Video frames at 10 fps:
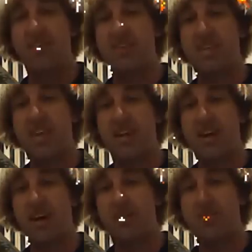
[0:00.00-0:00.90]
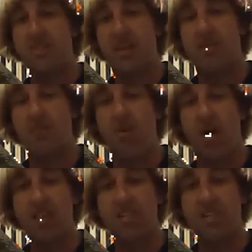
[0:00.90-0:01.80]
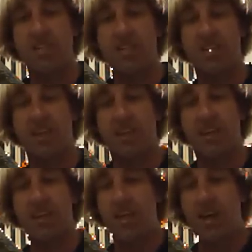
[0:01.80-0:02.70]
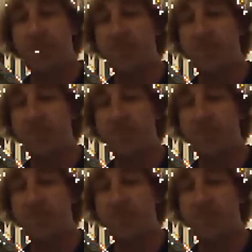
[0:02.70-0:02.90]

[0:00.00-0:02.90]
I've skated upstate Washington, I've